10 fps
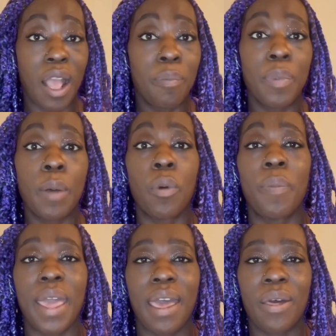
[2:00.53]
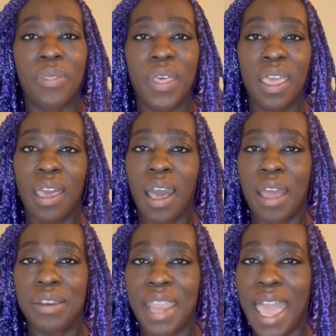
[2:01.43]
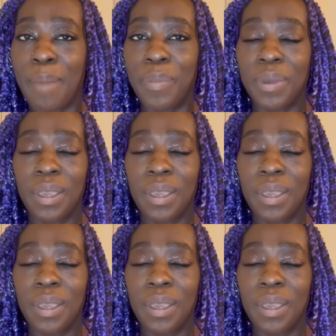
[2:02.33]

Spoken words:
a bubble bath, a nap,